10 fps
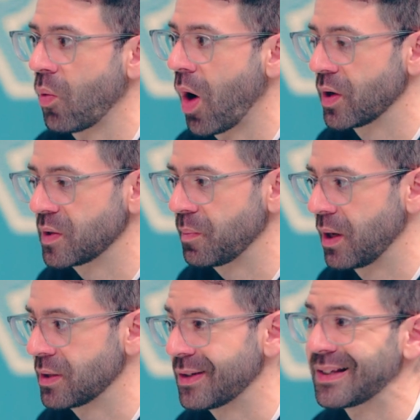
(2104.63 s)
wider
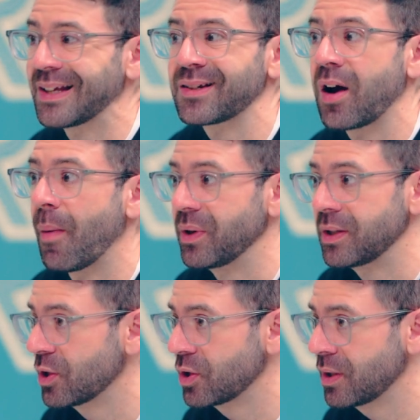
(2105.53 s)
space. There's less
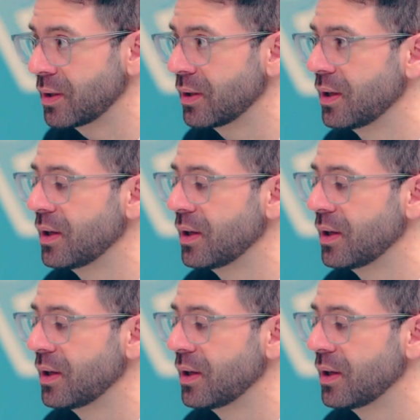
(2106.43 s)
competition,